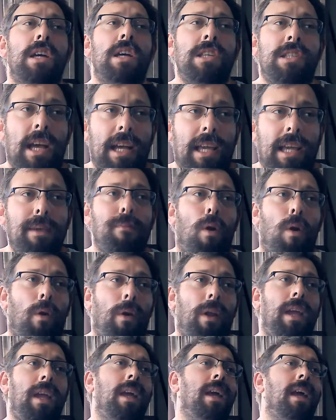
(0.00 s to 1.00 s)

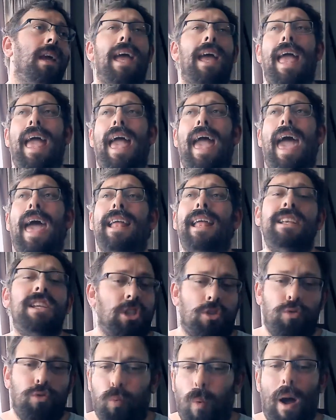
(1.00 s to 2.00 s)
Sakimori and
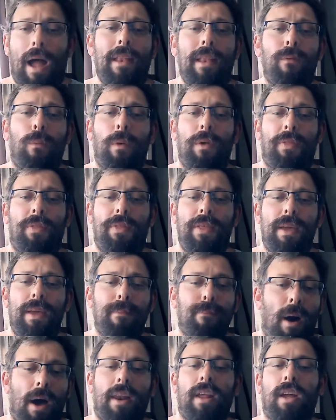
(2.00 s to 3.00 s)
just went with the
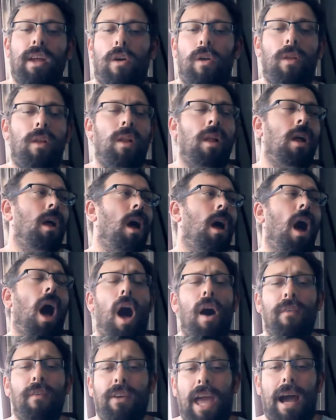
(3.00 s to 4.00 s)
moniker
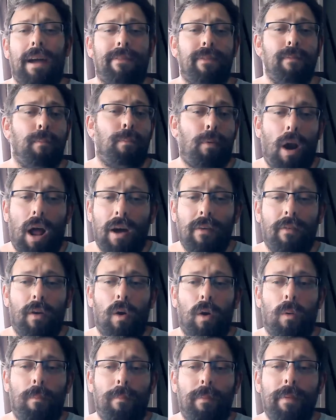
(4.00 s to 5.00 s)
of Captain
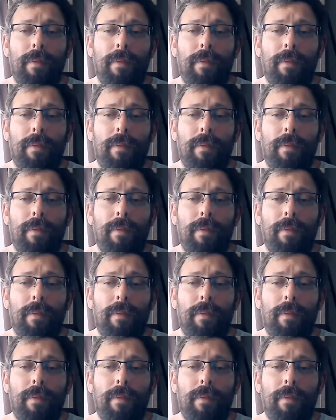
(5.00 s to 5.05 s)
Bravo.